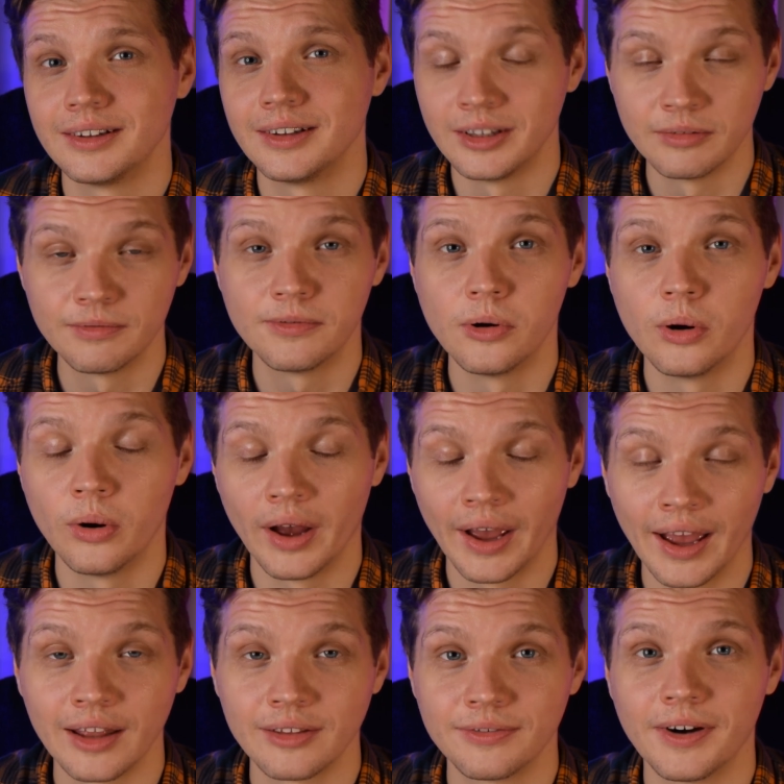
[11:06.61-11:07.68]

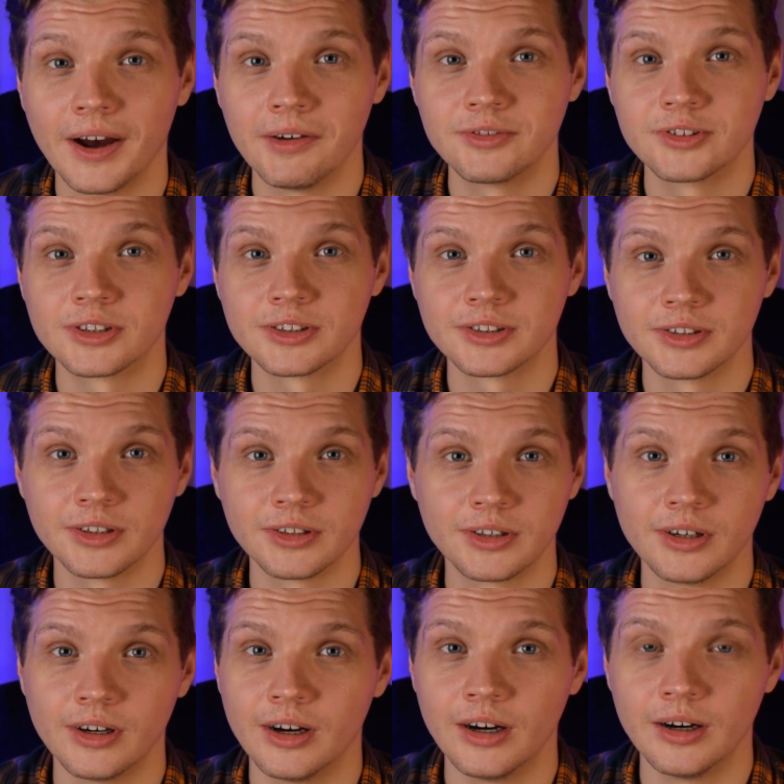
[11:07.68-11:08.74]

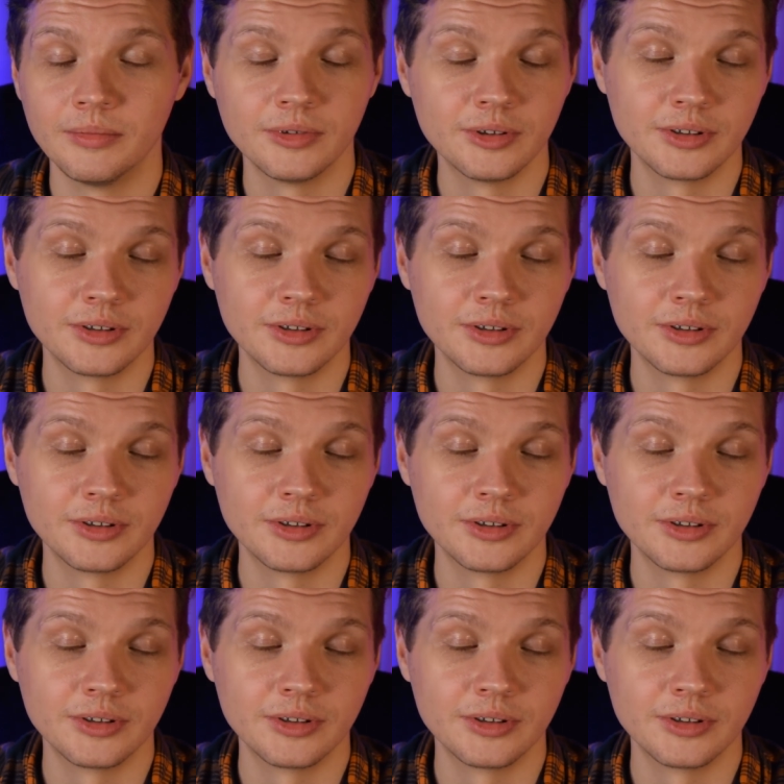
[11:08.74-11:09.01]
info@5jars.com